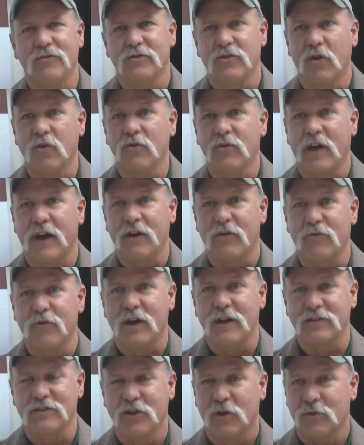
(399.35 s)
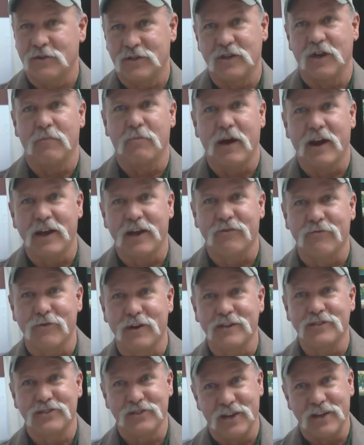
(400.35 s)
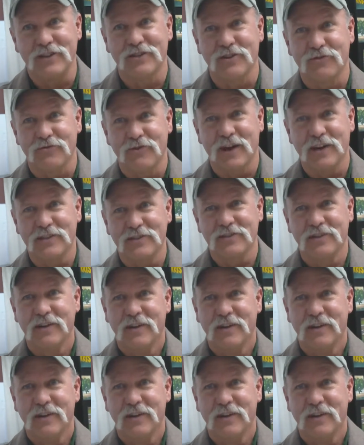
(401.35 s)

don't like rest. They always say a body at rest stays at rest.